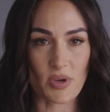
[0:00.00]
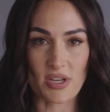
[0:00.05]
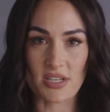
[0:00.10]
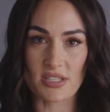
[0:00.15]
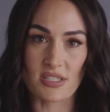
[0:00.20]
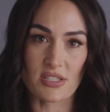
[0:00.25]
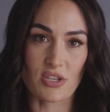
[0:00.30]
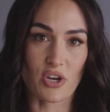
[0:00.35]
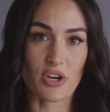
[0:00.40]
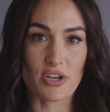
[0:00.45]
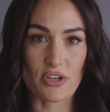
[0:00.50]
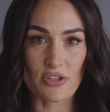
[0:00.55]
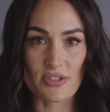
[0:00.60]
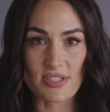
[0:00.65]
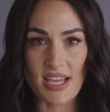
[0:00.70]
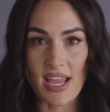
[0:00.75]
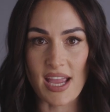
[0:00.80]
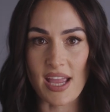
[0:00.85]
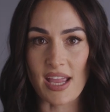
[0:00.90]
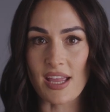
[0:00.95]
way to start your
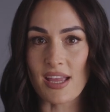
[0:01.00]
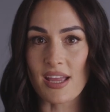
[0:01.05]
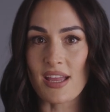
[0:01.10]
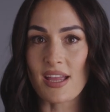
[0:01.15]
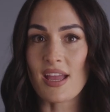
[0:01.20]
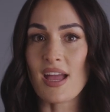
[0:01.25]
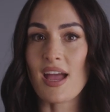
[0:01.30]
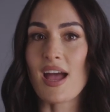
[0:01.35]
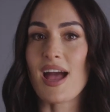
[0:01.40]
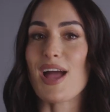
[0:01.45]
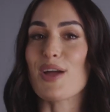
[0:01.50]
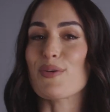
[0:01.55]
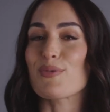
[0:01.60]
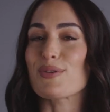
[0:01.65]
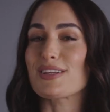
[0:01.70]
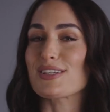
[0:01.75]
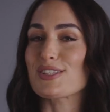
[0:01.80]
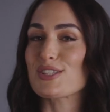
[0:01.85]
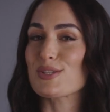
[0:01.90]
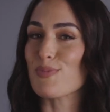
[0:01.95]
day. I
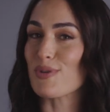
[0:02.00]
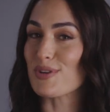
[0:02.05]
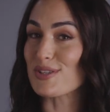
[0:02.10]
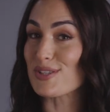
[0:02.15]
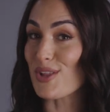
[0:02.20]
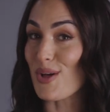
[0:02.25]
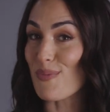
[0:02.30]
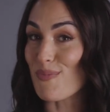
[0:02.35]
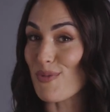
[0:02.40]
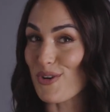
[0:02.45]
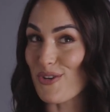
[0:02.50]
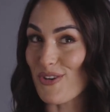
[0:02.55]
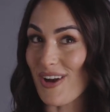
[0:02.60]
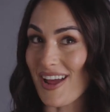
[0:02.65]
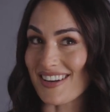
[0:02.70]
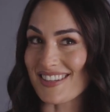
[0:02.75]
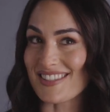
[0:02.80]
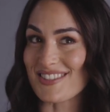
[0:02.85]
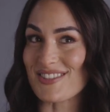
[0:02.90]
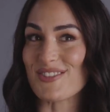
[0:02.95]
would express a lot more
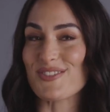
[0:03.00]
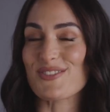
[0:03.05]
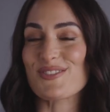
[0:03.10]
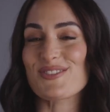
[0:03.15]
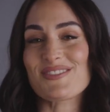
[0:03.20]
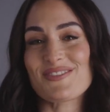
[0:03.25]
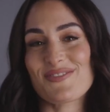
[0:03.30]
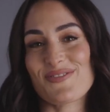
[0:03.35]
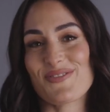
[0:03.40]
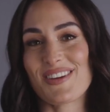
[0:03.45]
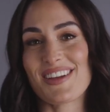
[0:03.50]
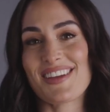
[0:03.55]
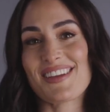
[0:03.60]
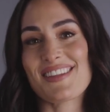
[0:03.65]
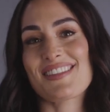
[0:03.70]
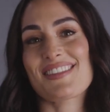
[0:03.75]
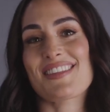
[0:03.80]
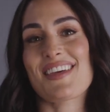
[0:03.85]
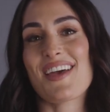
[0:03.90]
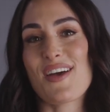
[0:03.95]
gratitude
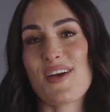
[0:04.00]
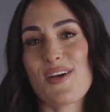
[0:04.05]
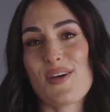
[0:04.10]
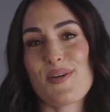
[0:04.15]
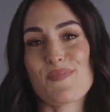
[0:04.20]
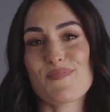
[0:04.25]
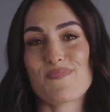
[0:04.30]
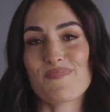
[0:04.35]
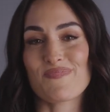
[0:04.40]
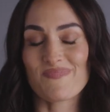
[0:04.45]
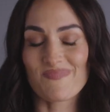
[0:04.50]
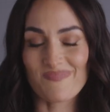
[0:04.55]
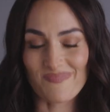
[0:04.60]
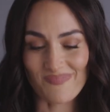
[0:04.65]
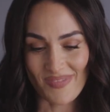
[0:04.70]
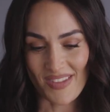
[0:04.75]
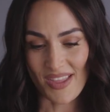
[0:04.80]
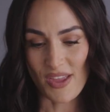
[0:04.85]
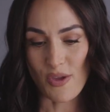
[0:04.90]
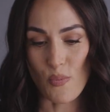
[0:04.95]
with
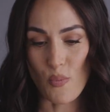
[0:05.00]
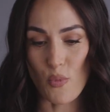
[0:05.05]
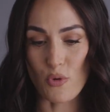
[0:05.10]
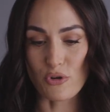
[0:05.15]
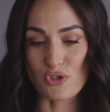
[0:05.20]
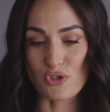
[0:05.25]
more